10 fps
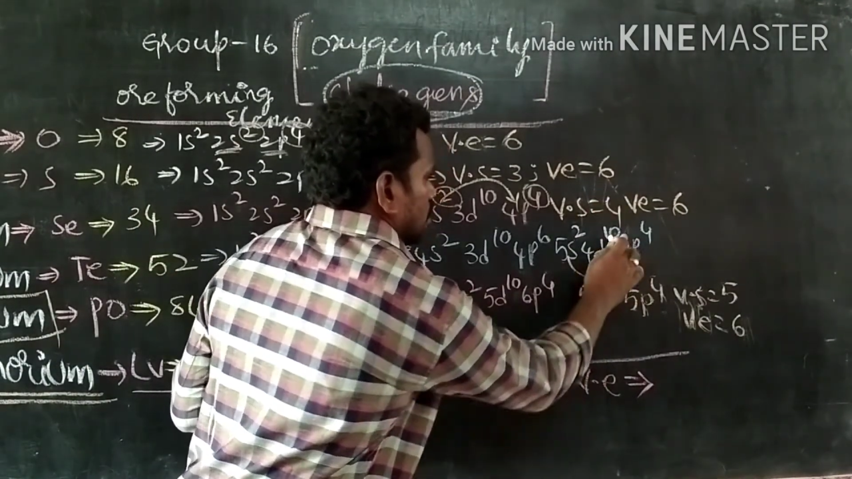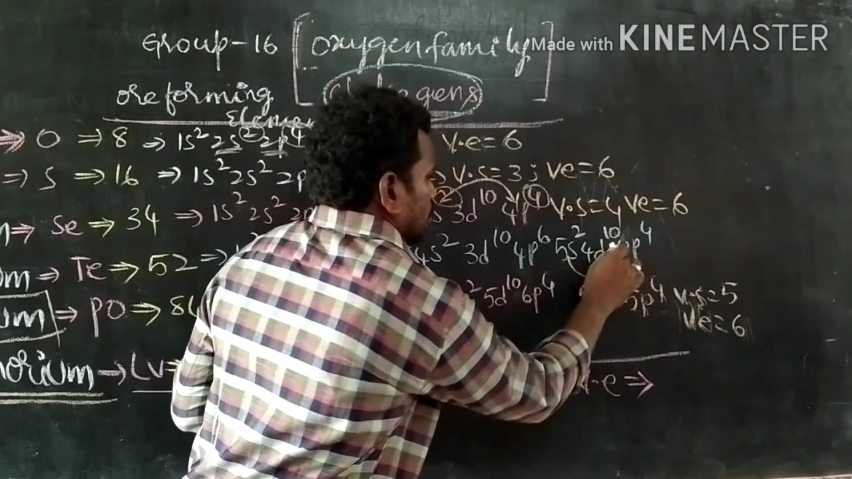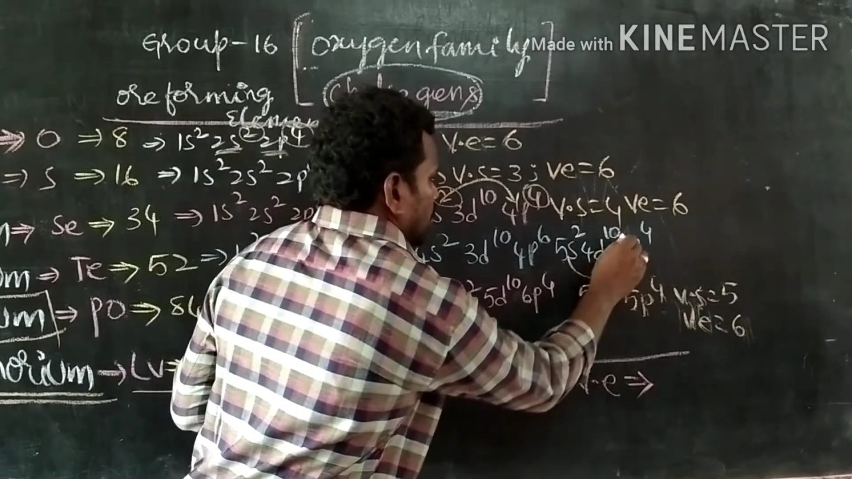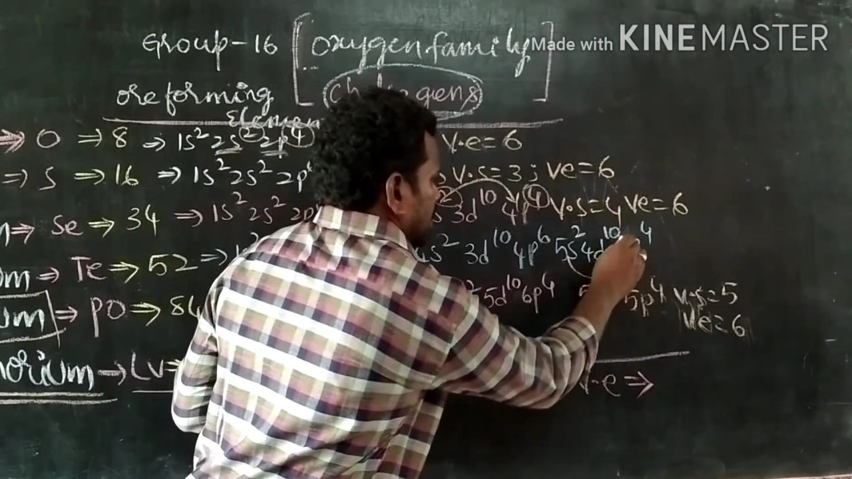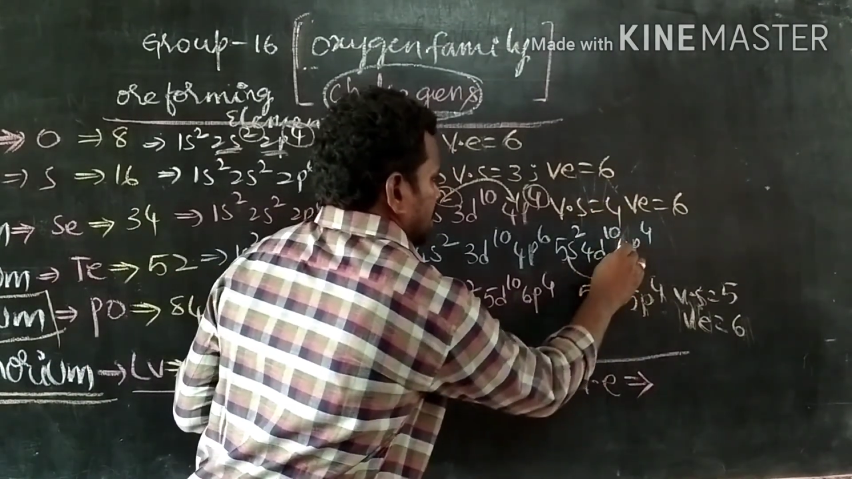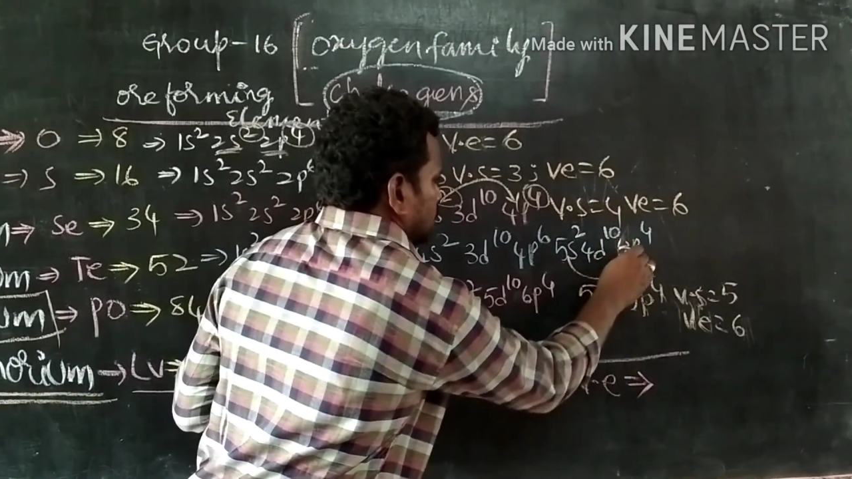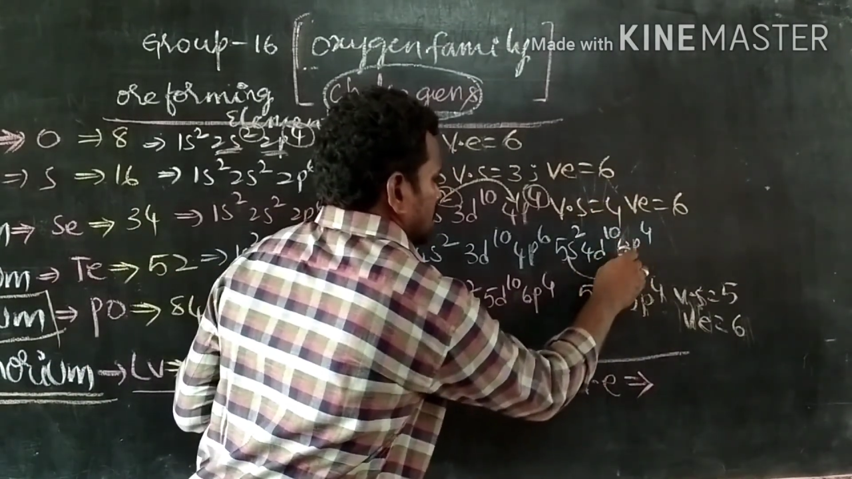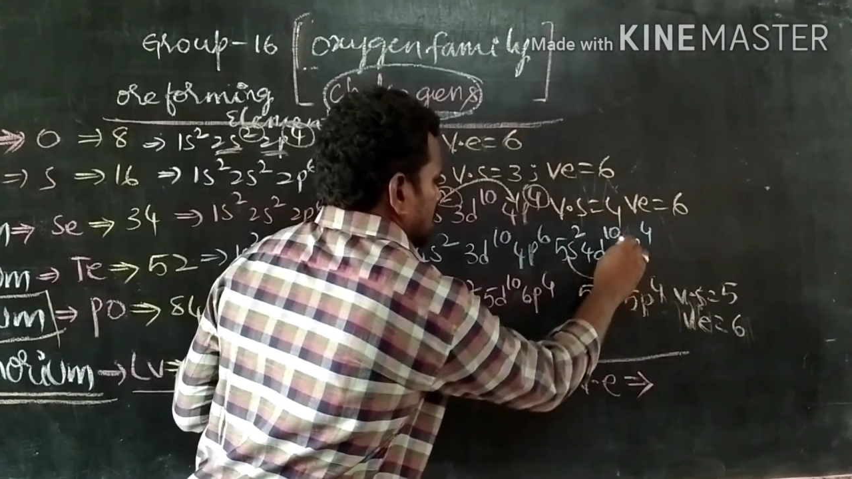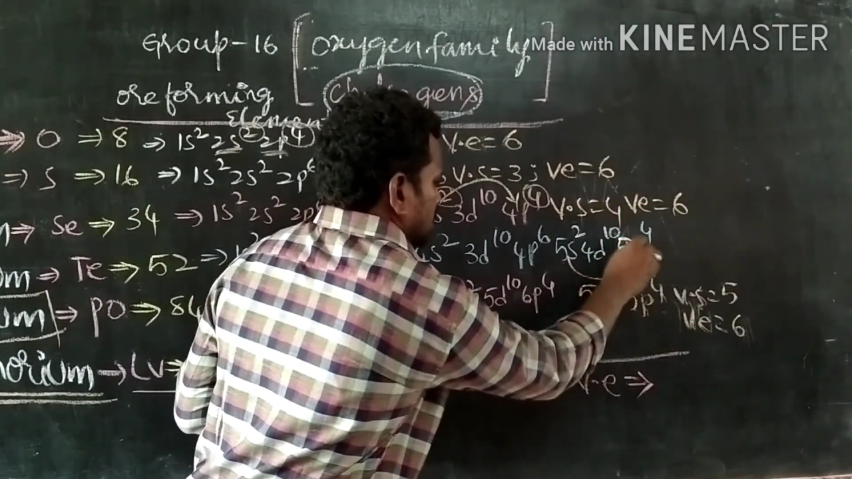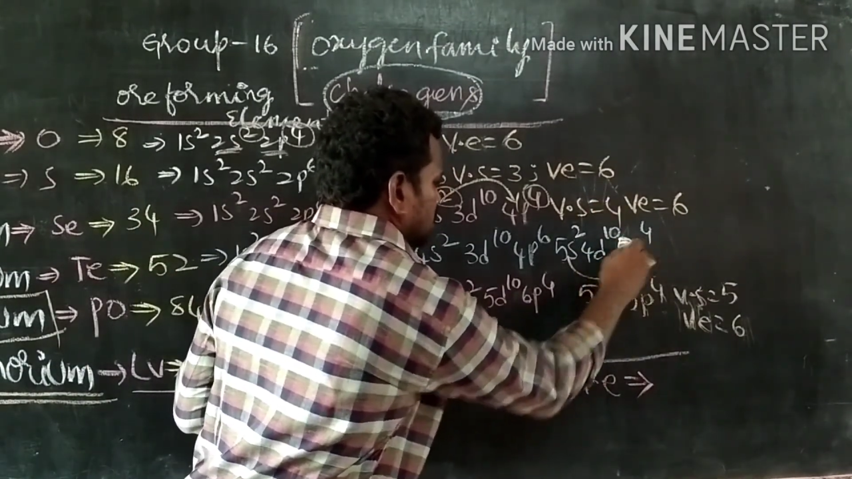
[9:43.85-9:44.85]
whereas
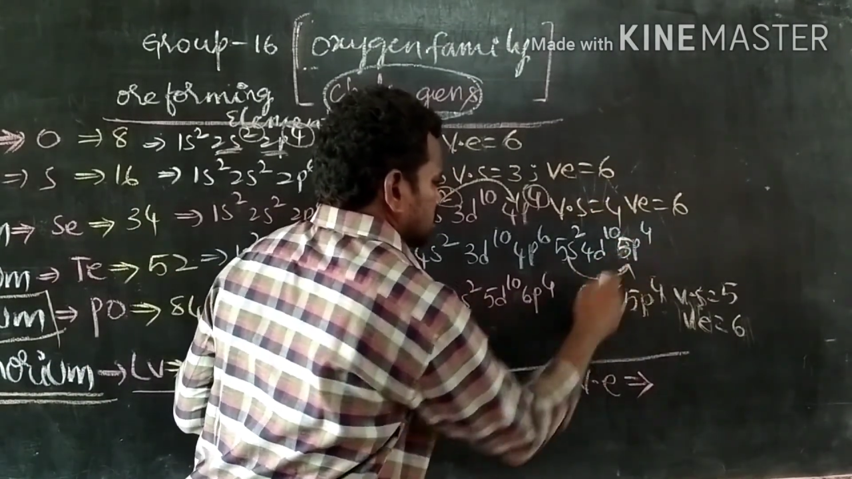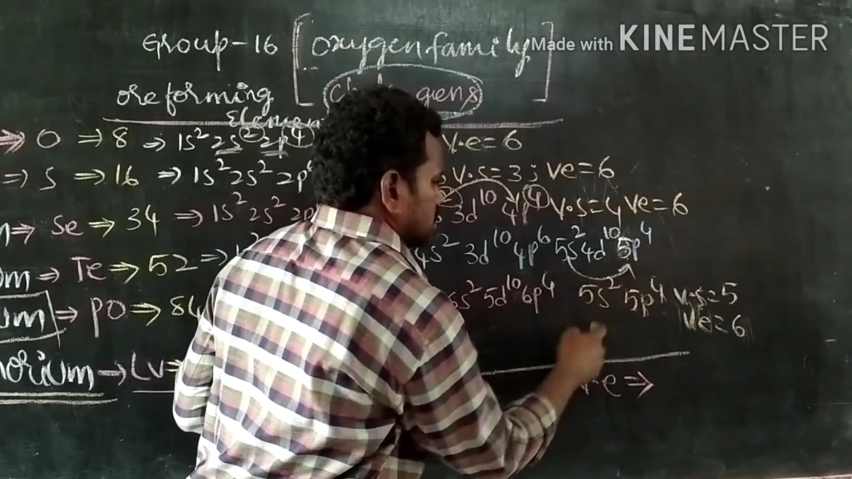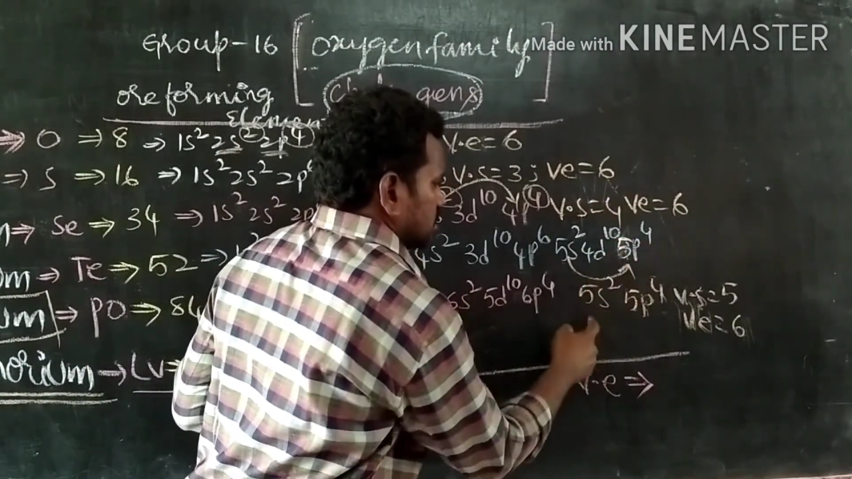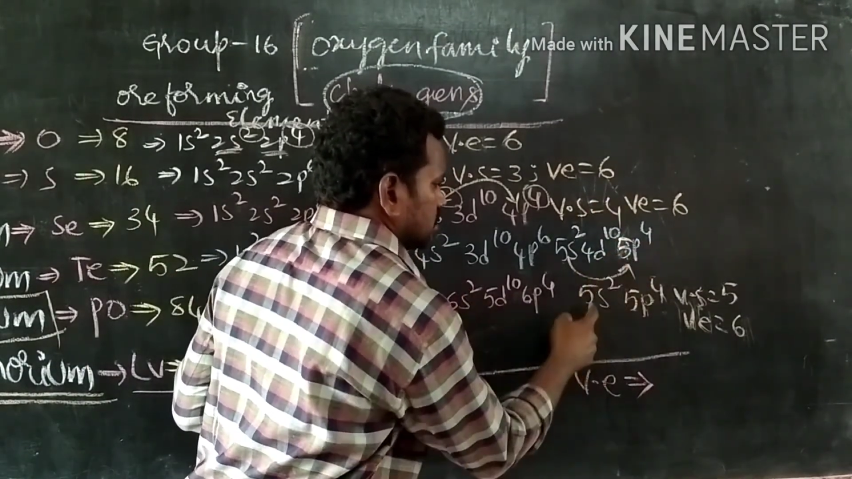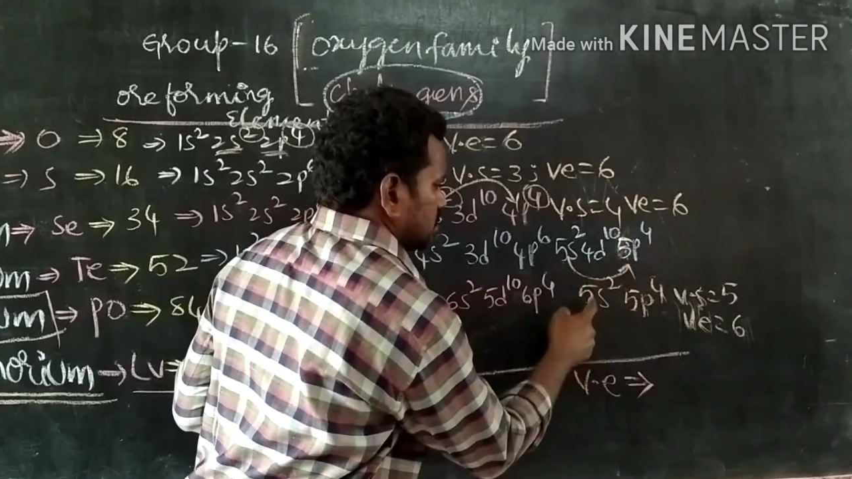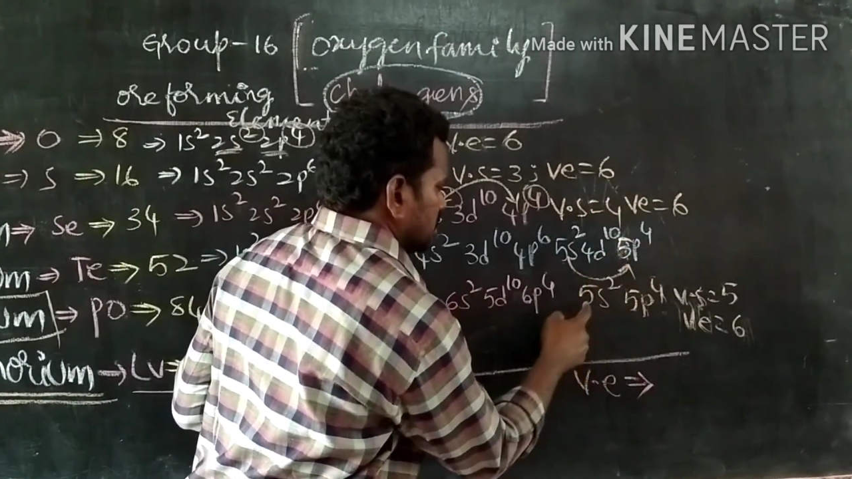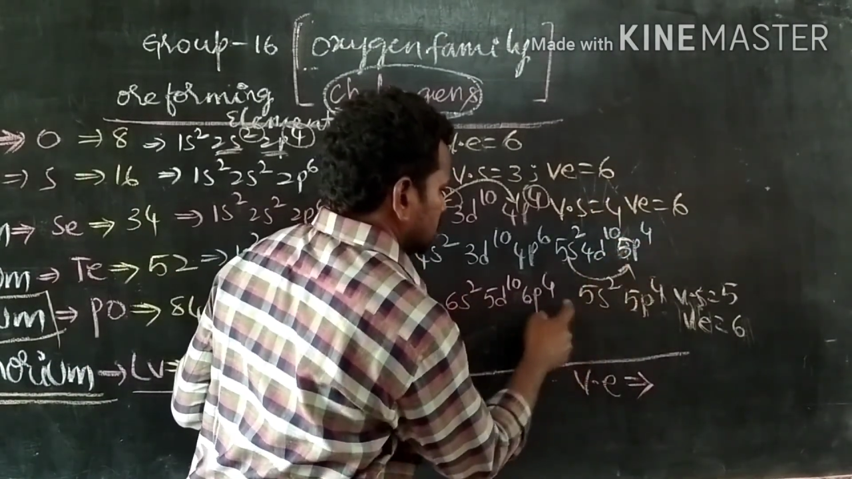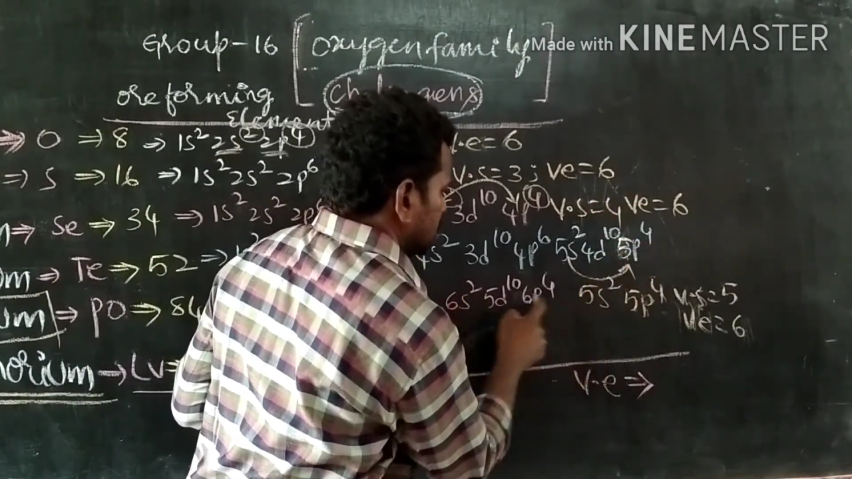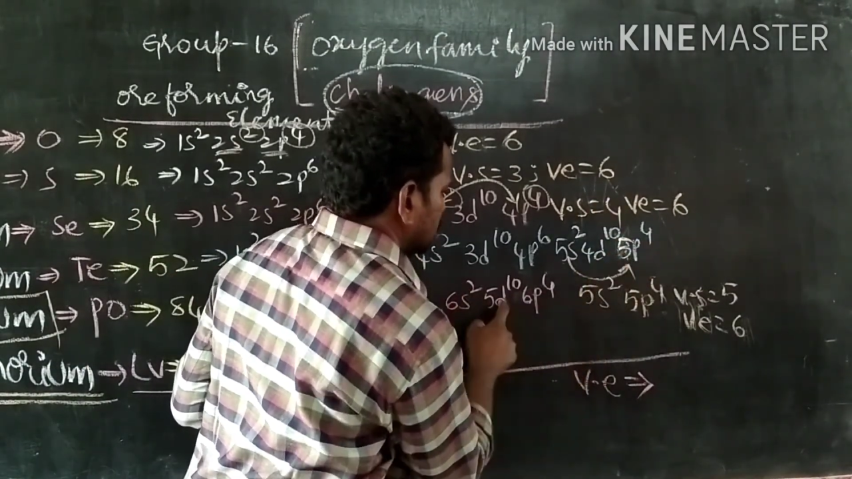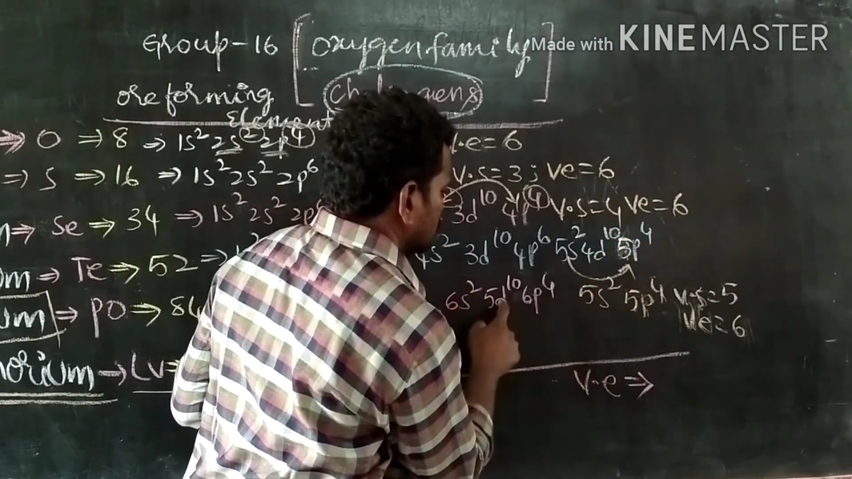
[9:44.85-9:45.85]
well as
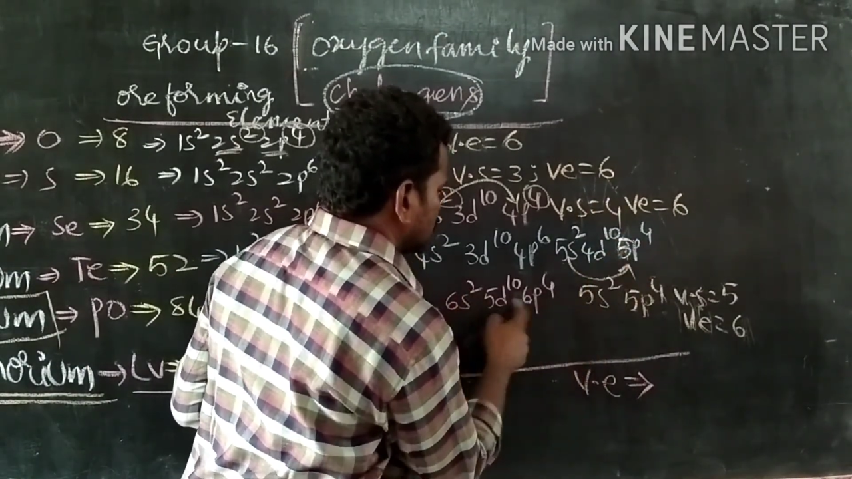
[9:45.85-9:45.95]
6s2,